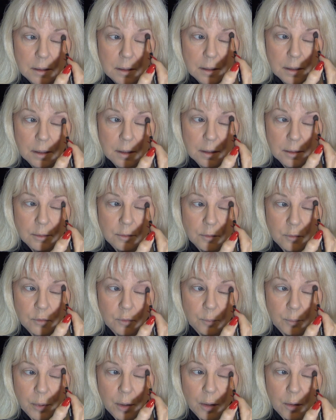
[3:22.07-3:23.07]
and sort
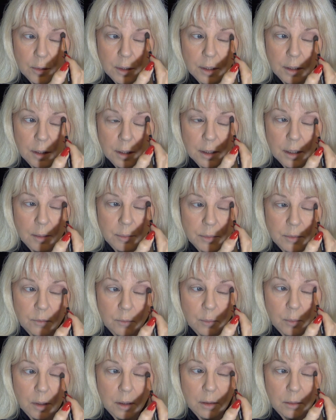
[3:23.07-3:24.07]
of poking it up
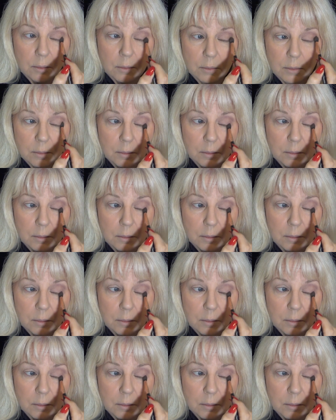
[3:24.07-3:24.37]
as well.